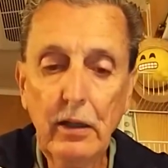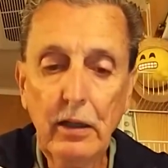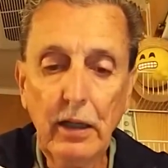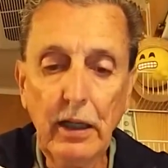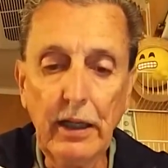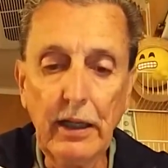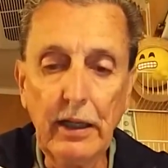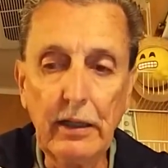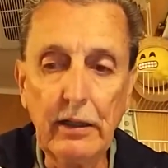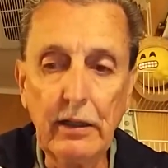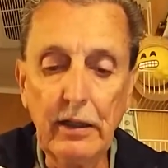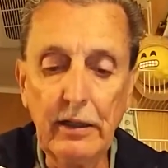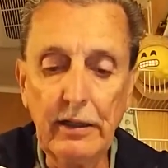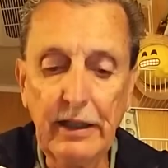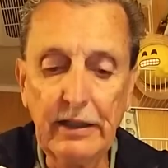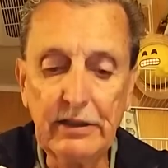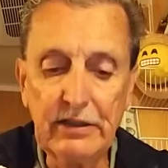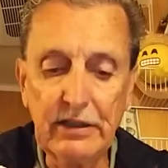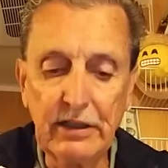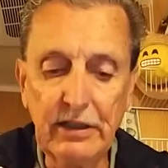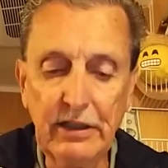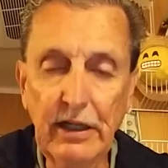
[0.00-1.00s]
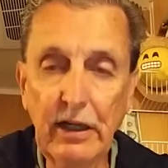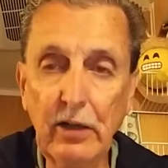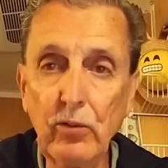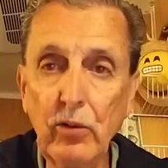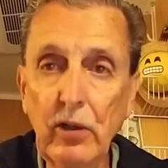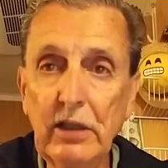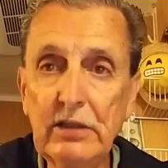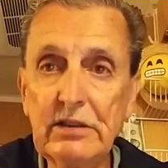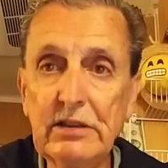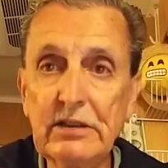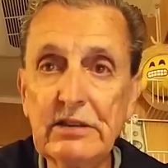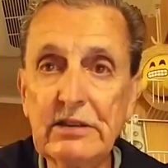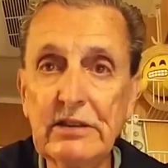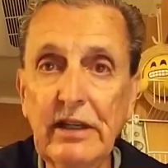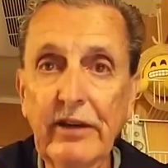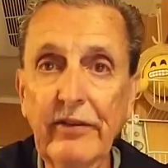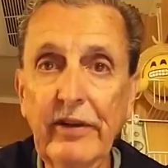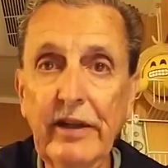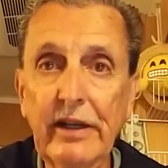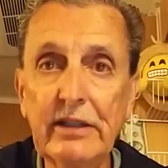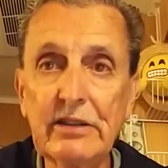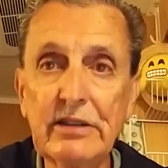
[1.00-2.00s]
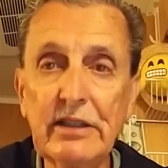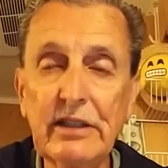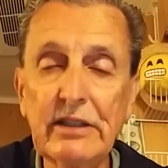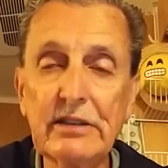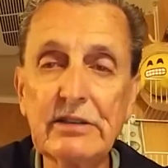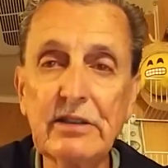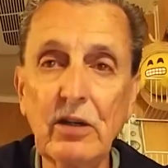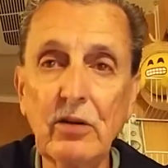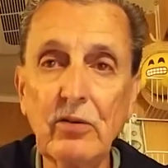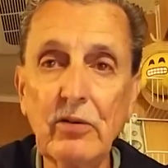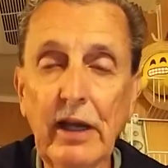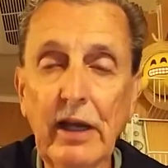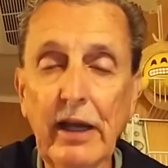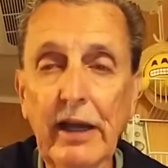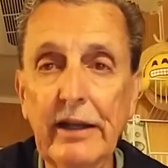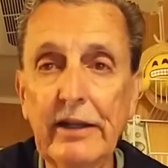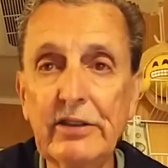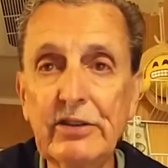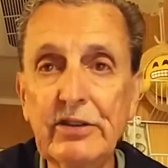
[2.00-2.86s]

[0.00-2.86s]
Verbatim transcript: and uh, they said, yeah, Rusty78609,